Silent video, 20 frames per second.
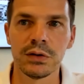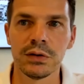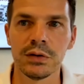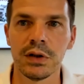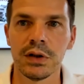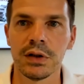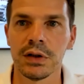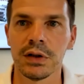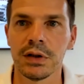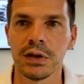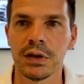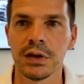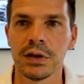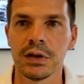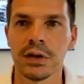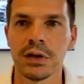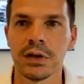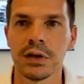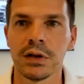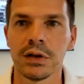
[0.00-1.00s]
the
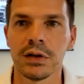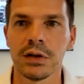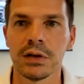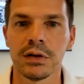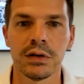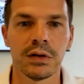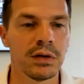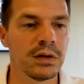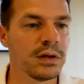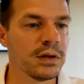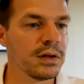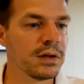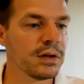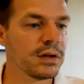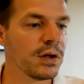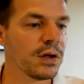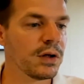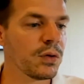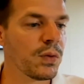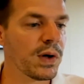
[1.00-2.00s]

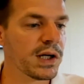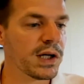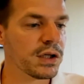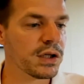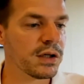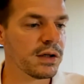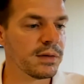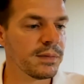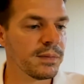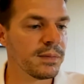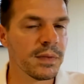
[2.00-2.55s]
question.